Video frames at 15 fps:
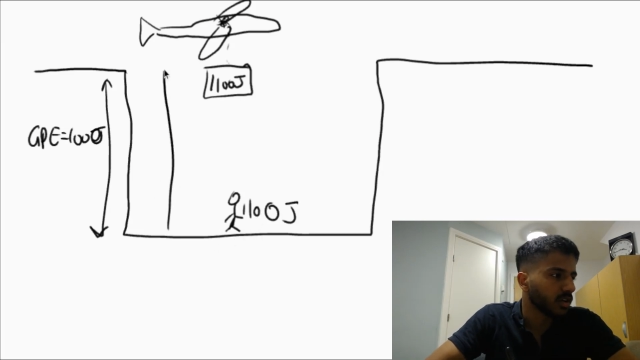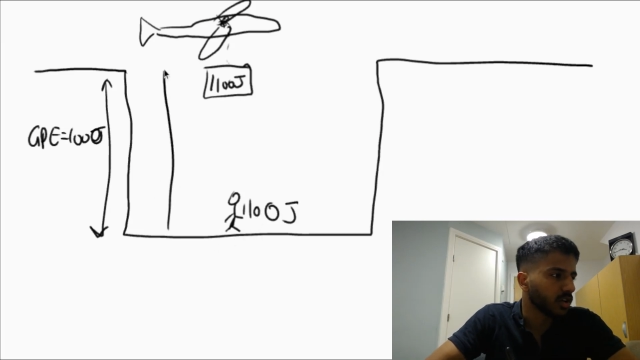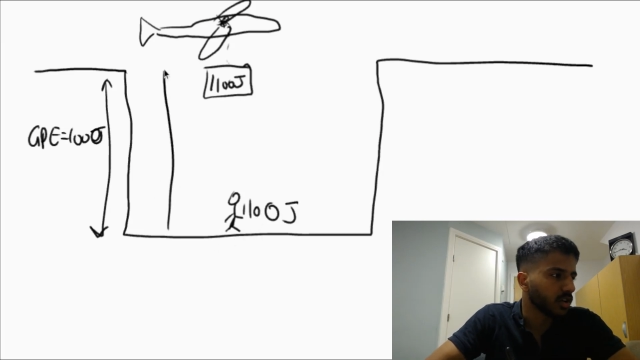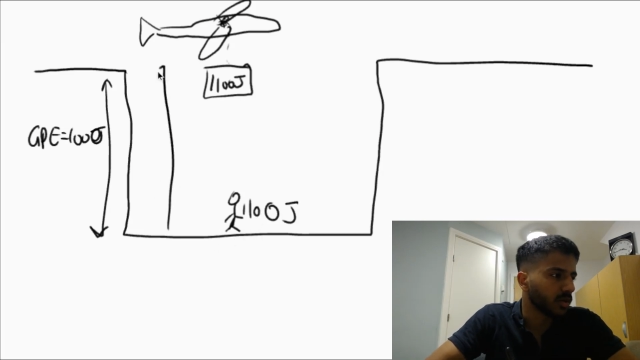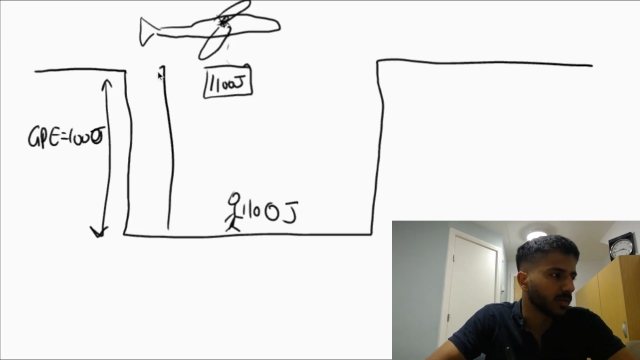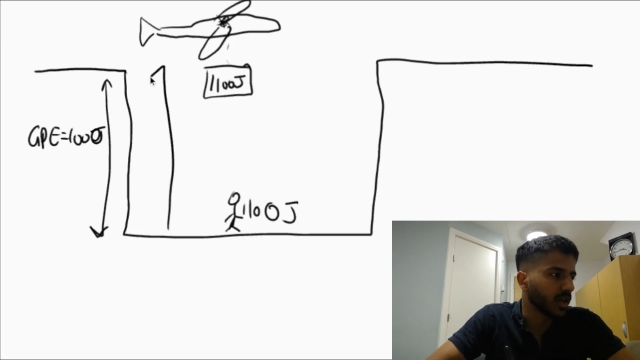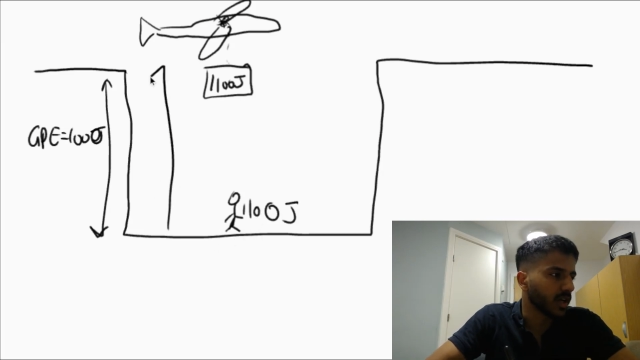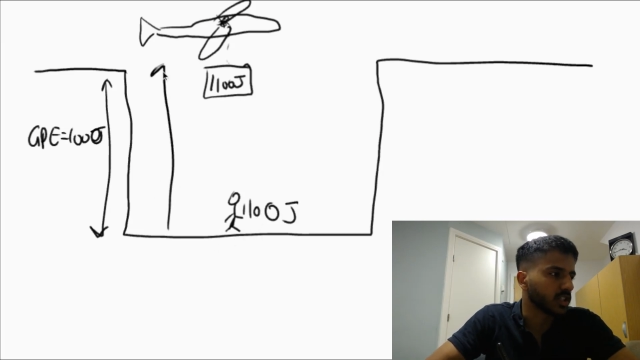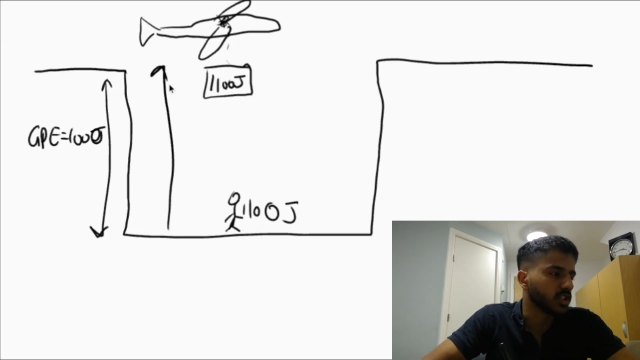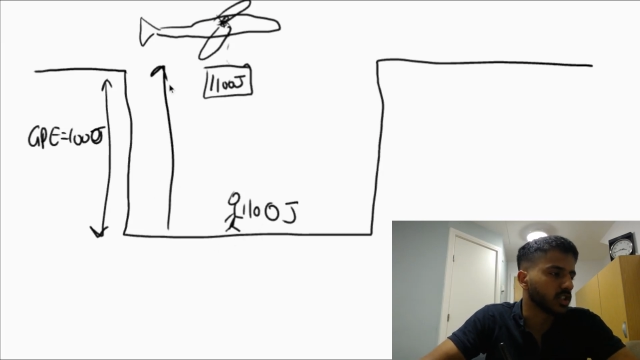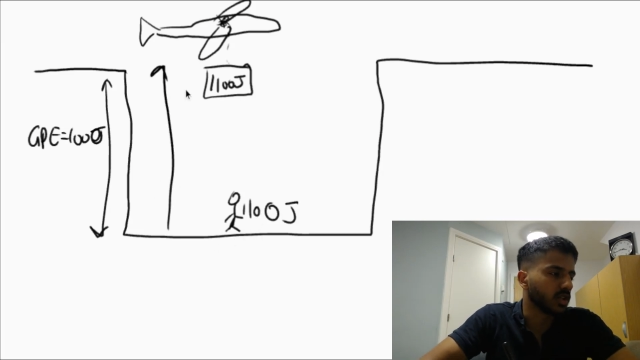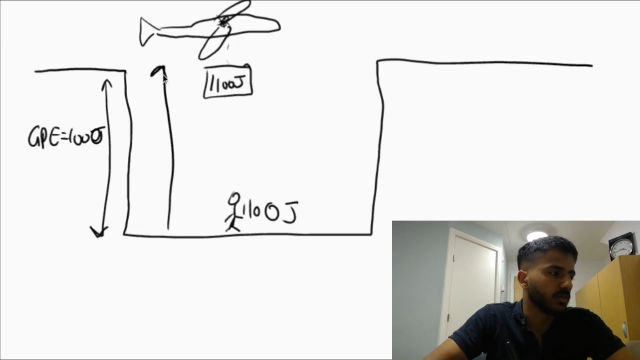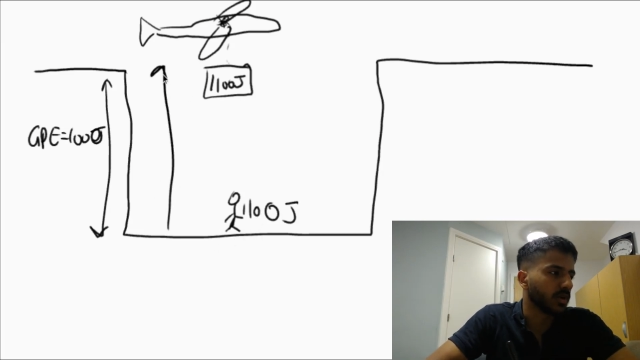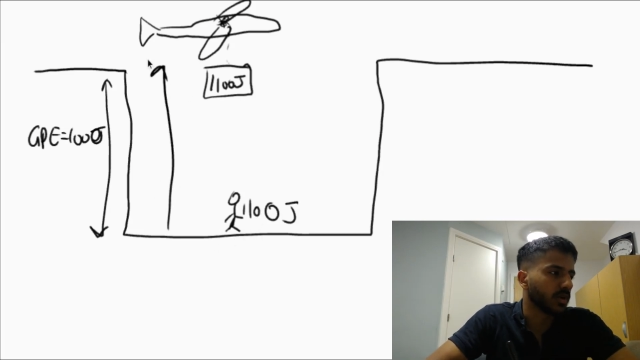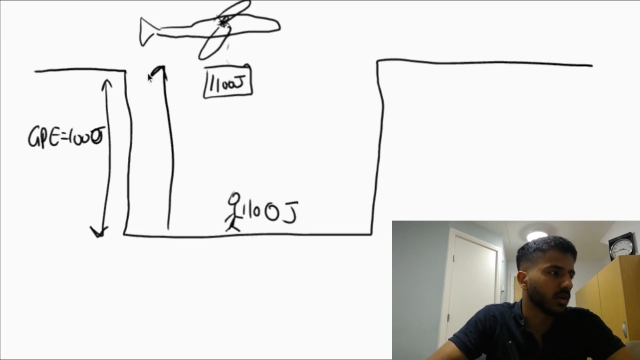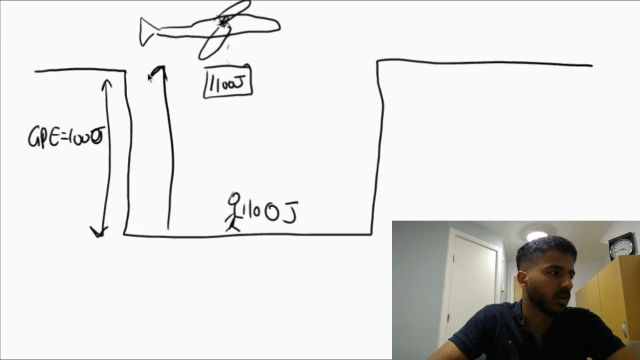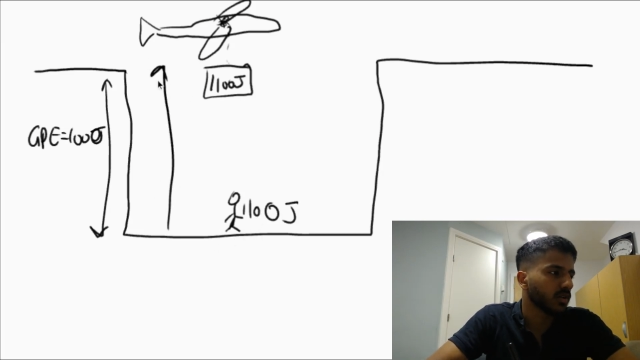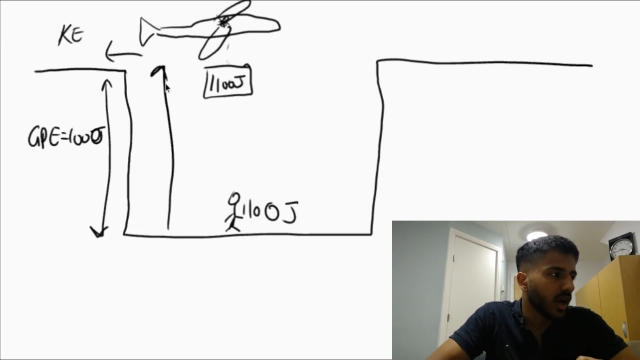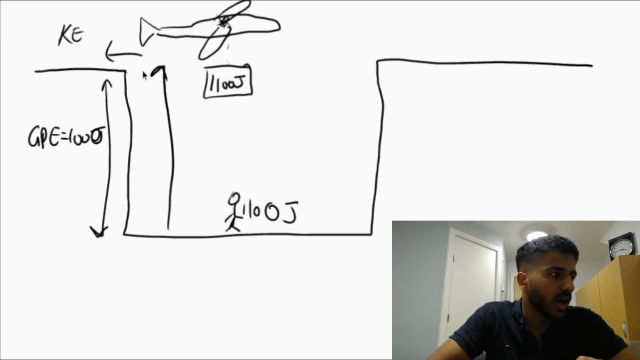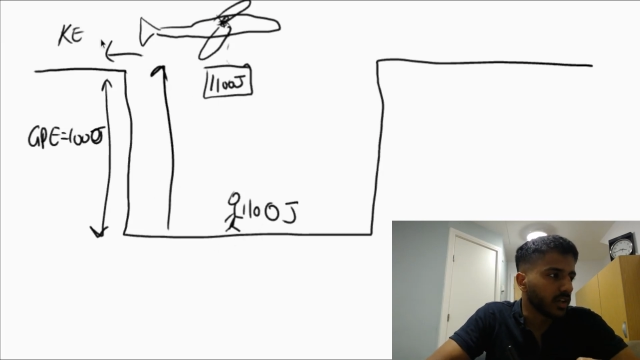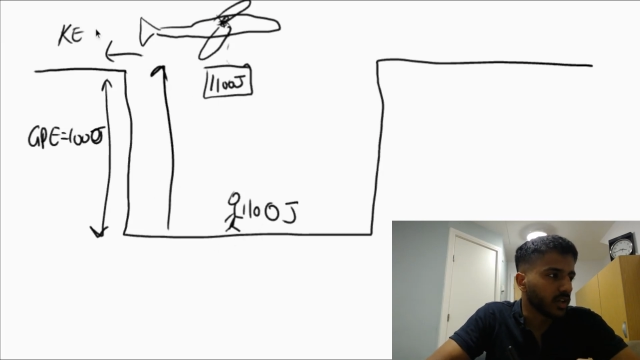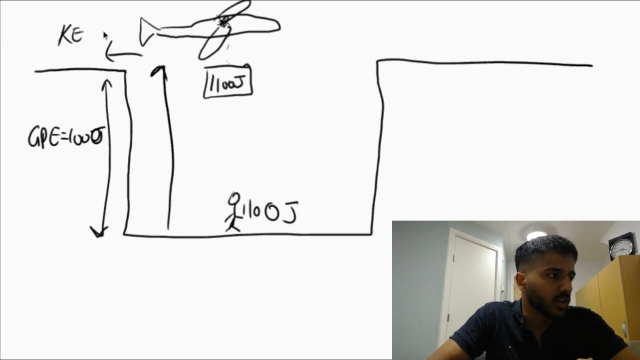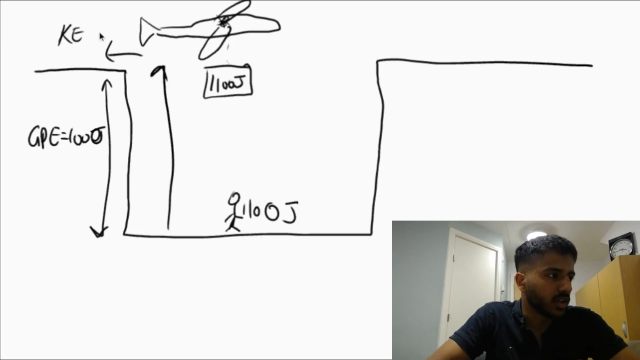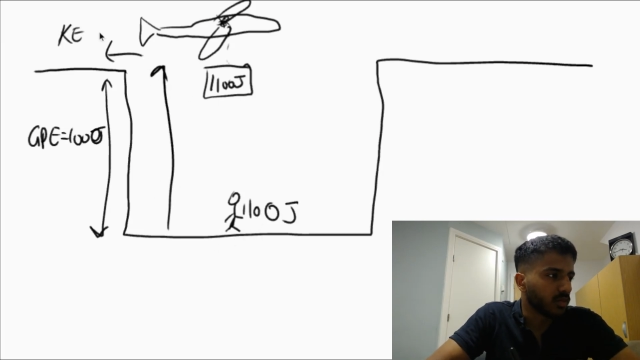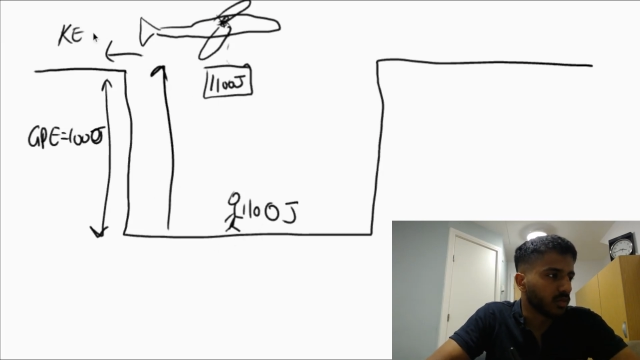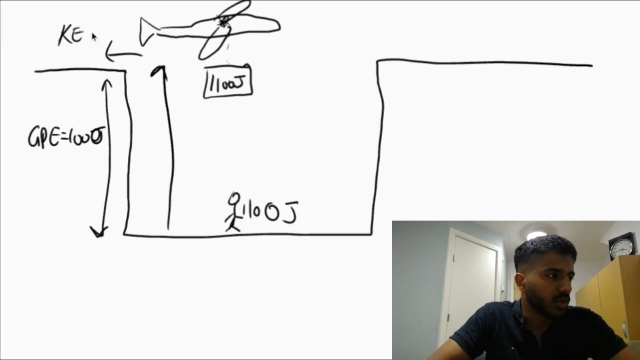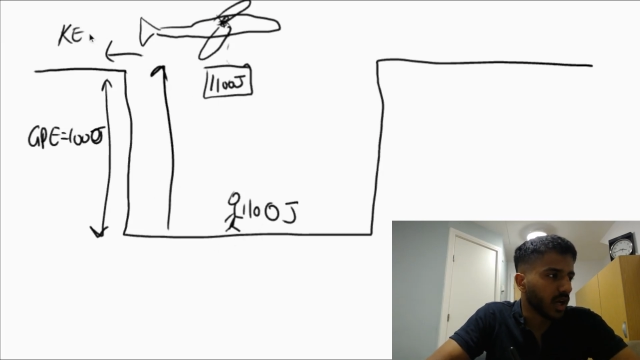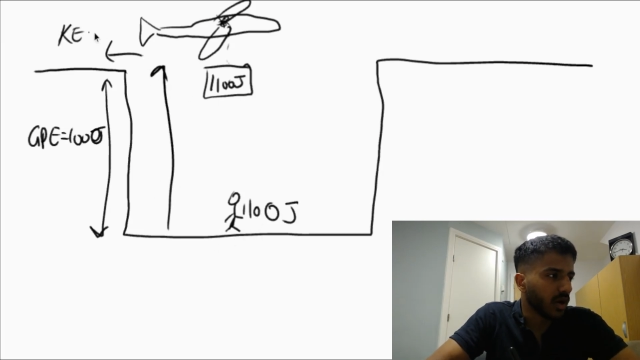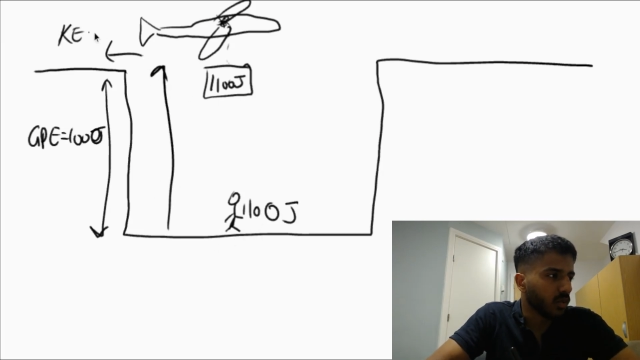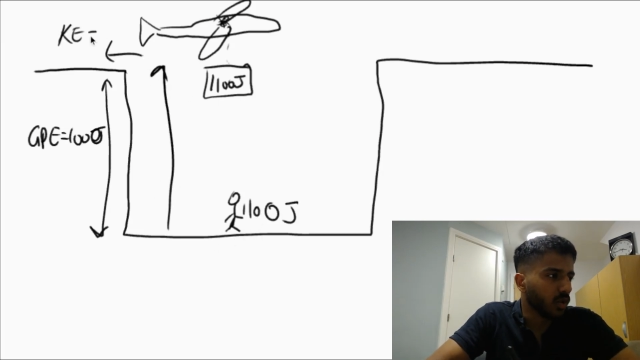you manage to jump out, and you can
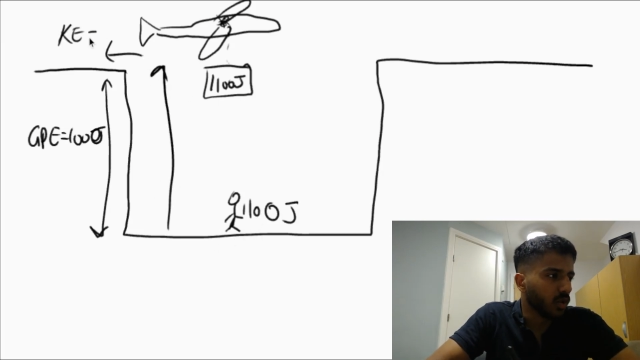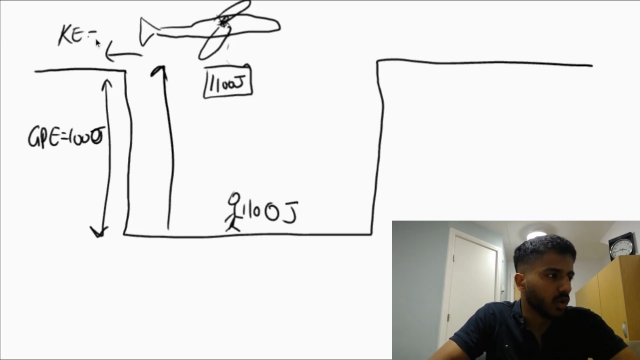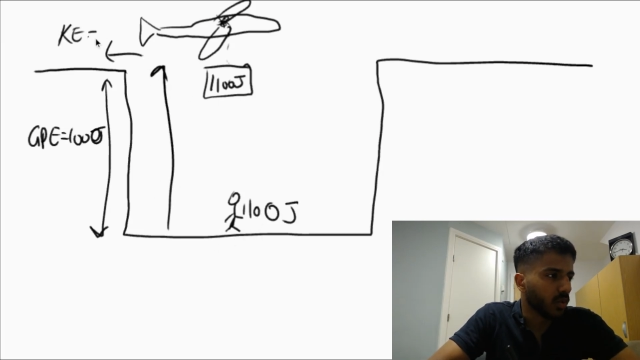now walk